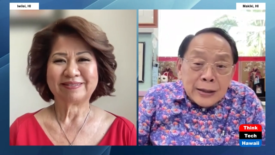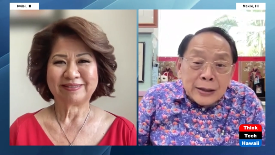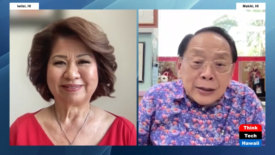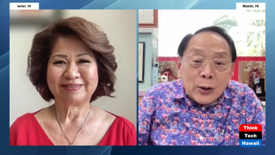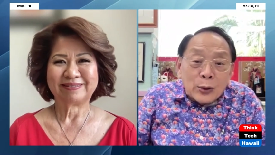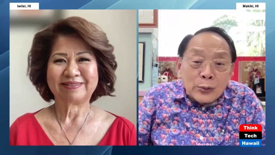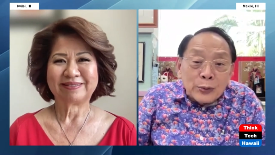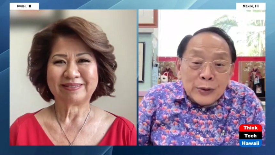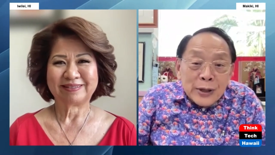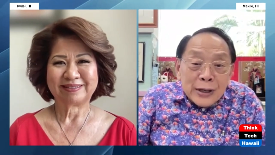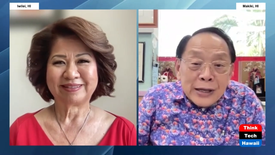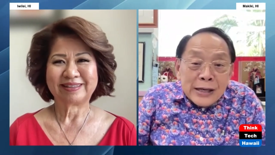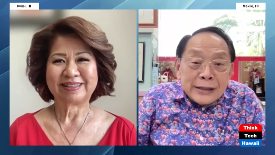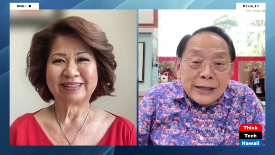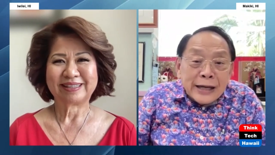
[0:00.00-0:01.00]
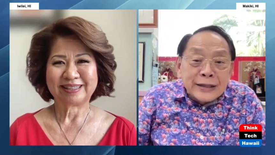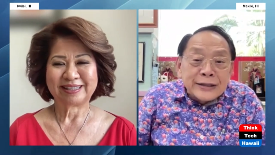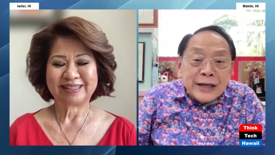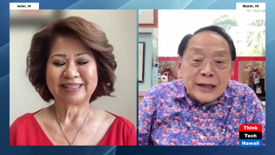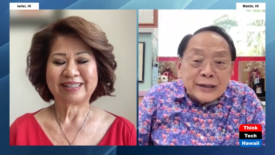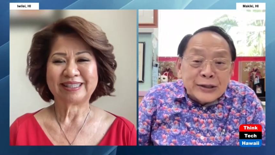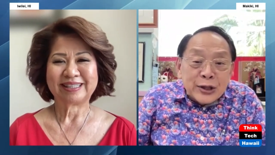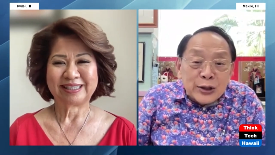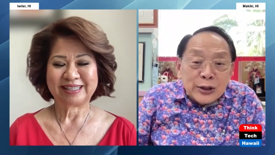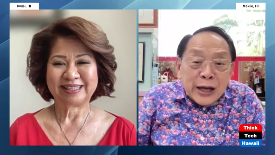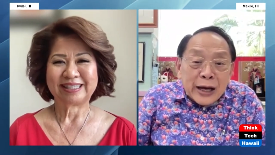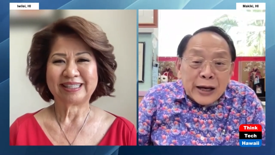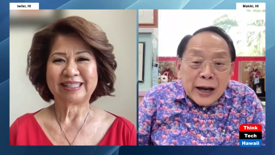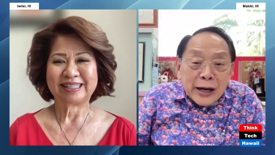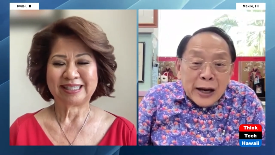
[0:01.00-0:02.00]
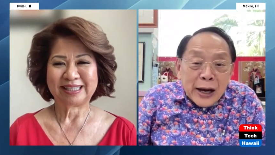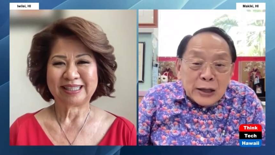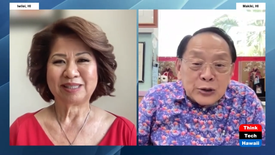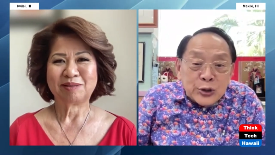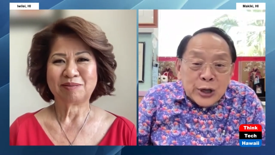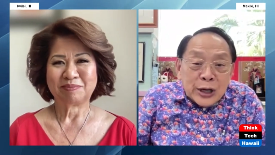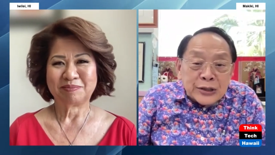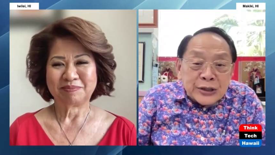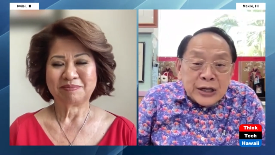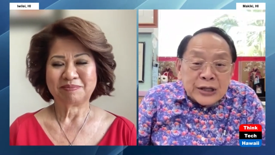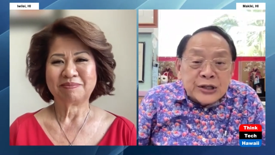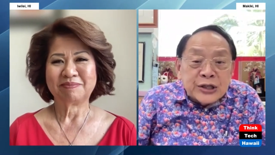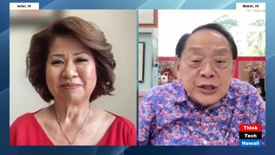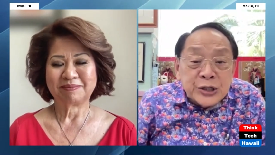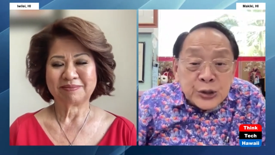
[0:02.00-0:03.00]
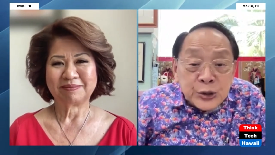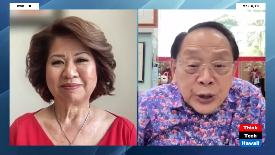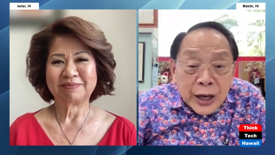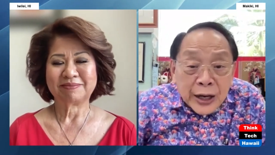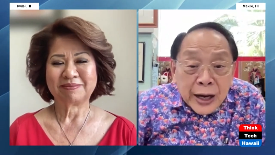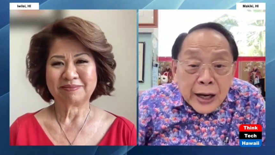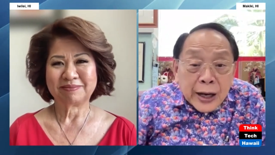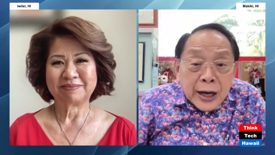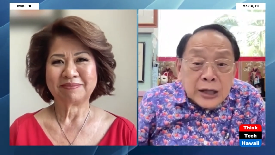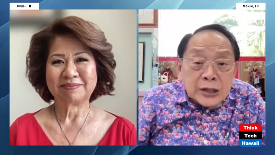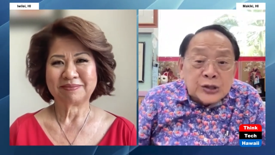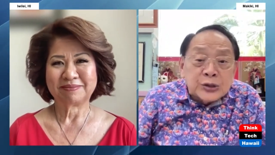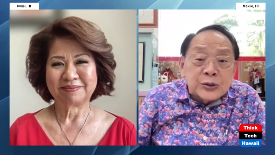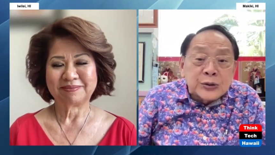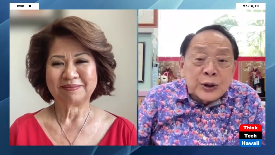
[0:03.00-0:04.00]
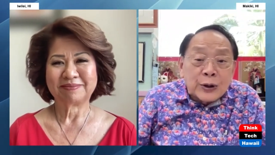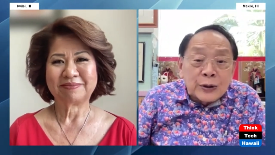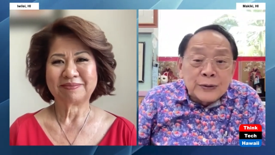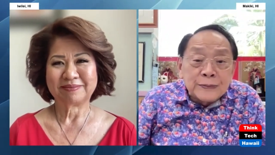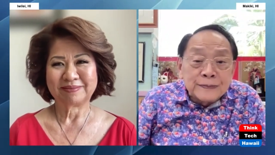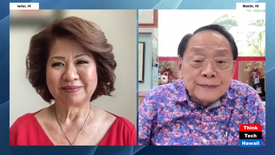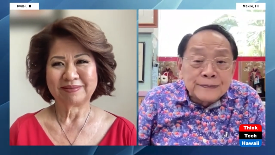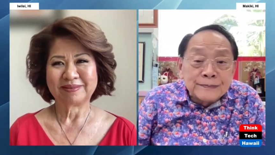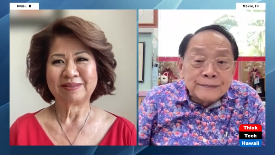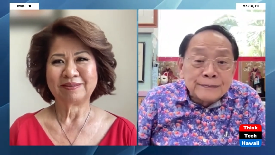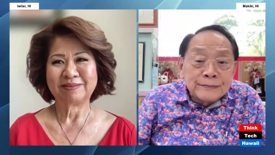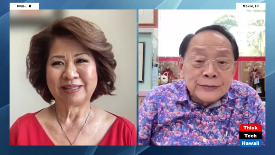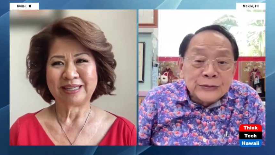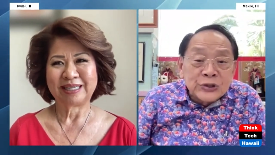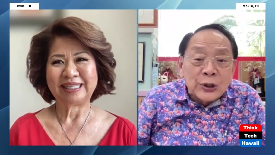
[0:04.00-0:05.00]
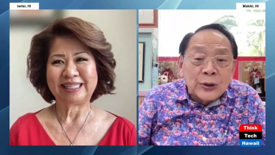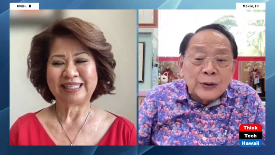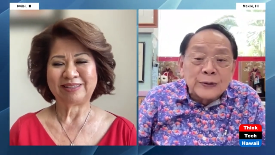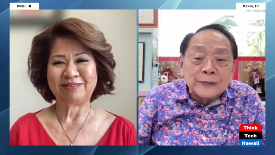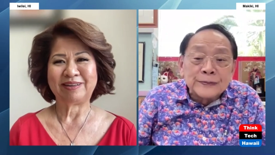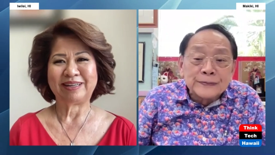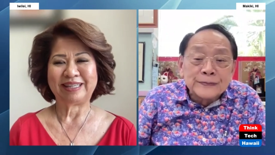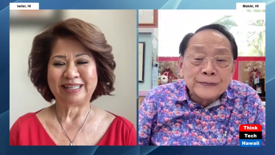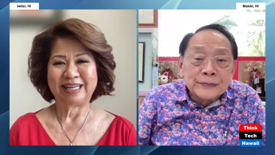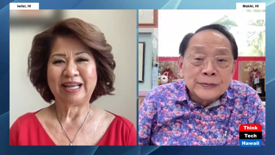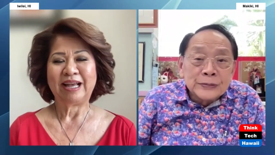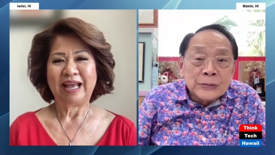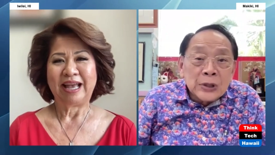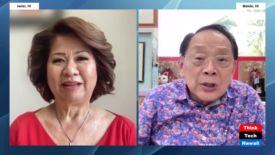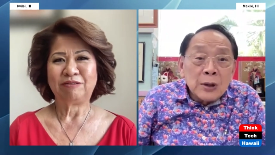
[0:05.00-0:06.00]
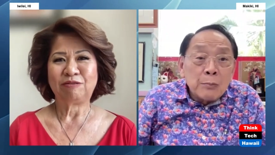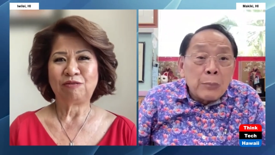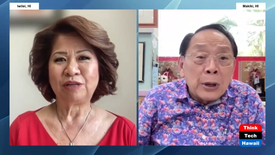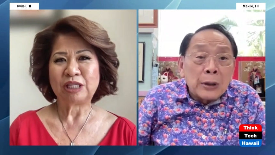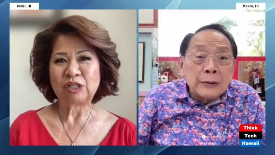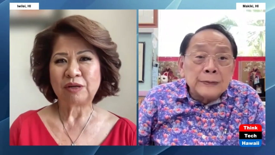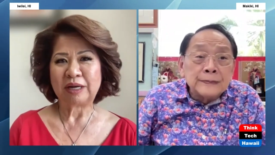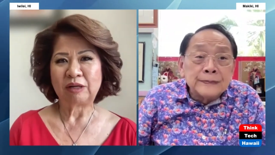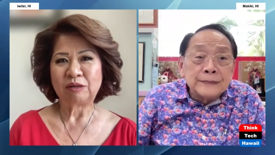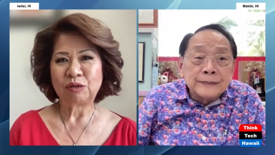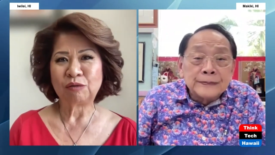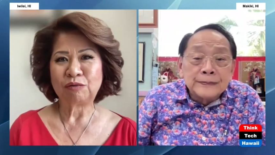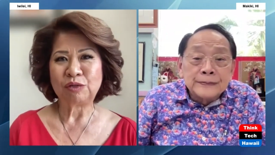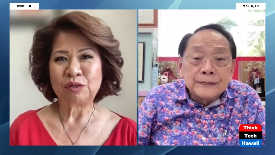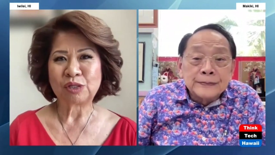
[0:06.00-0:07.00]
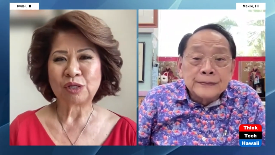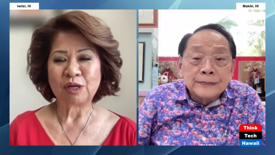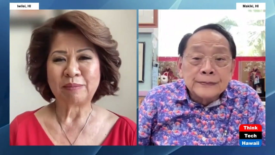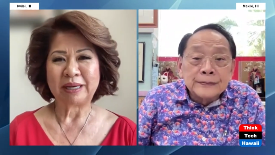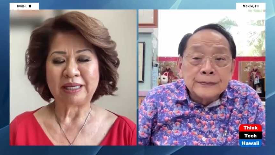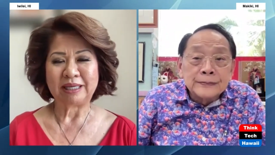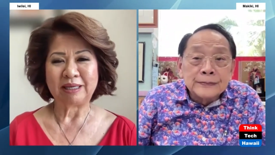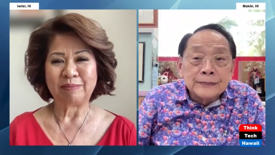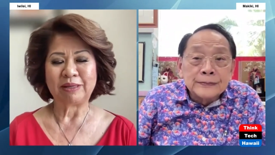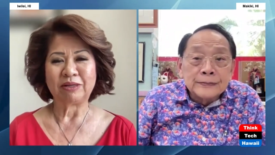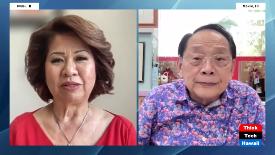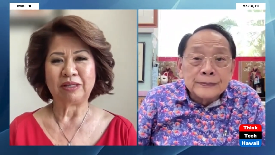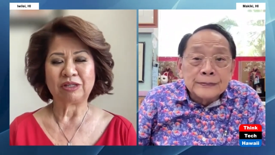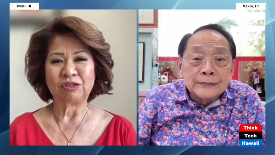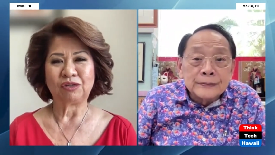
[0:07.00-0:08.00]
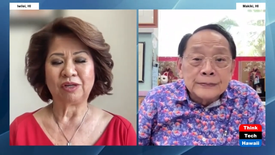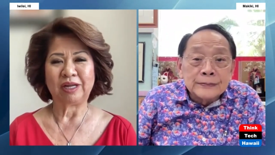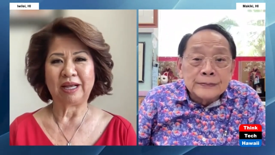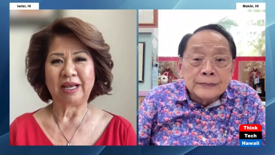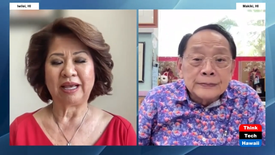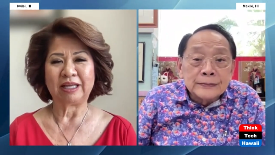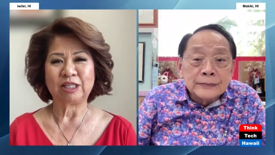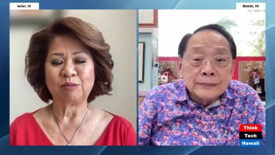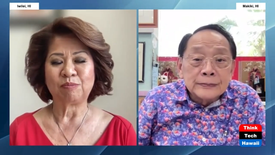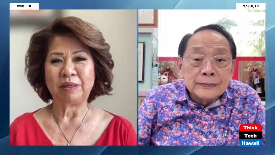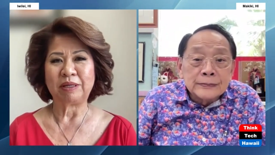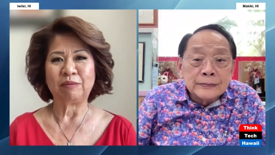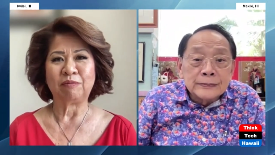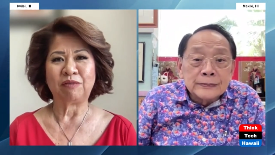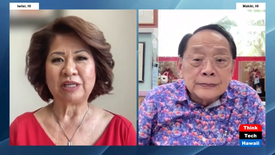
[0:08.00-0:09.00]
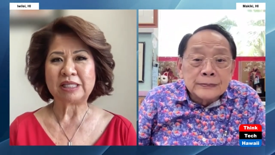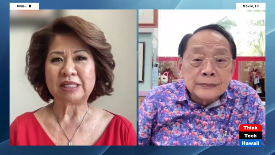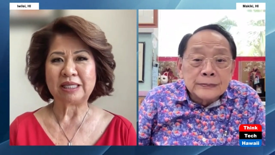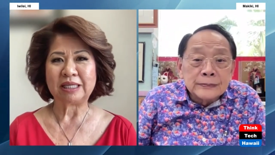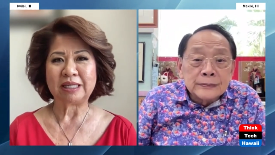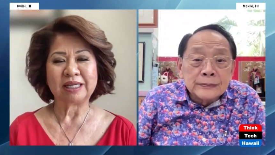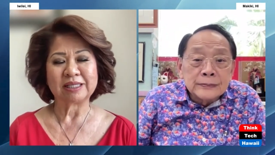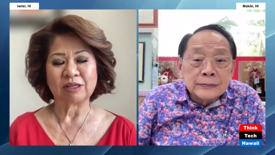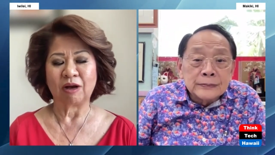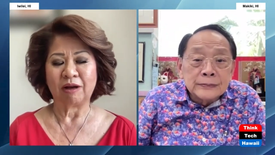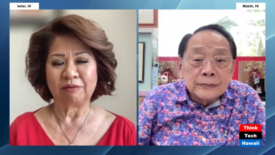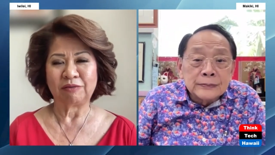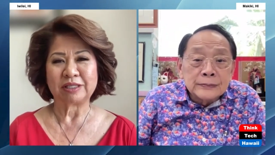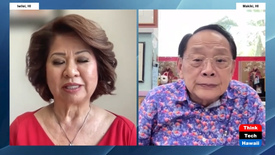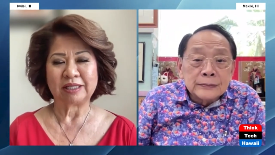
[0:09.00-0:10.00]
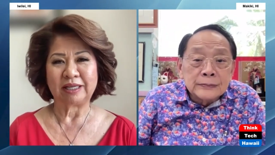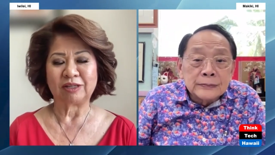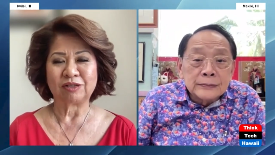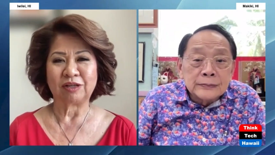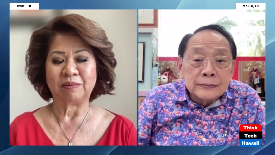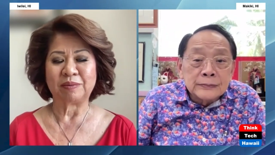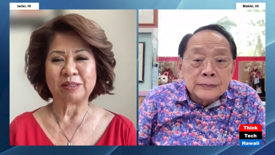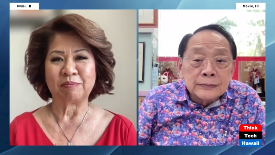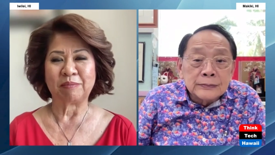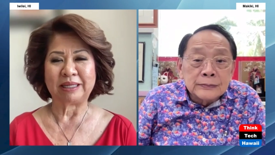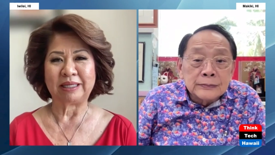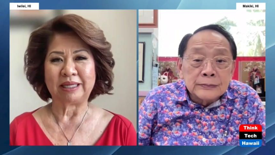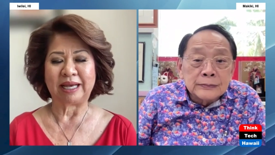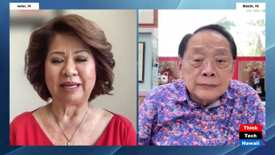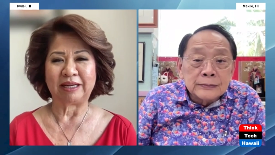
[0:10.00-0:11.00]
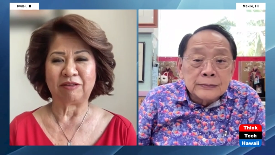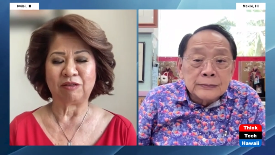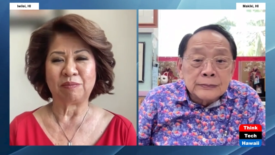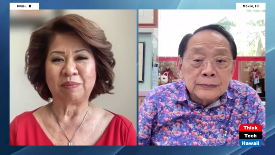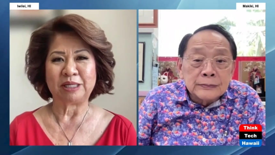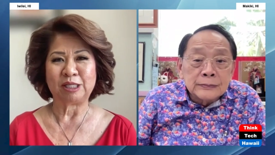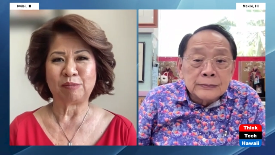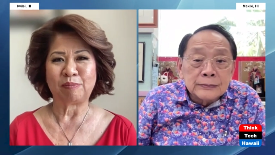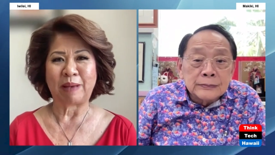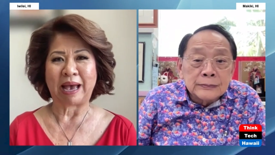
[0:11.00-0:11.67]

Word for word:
Speaker 1: you know, things can still get engaged. You can. It's easy to get engaged. You know, right. so.
Speaker 2: And Victor, I don't know if you saw my email yesterday. It's been busy because obviously yesterday was Monday and everybody's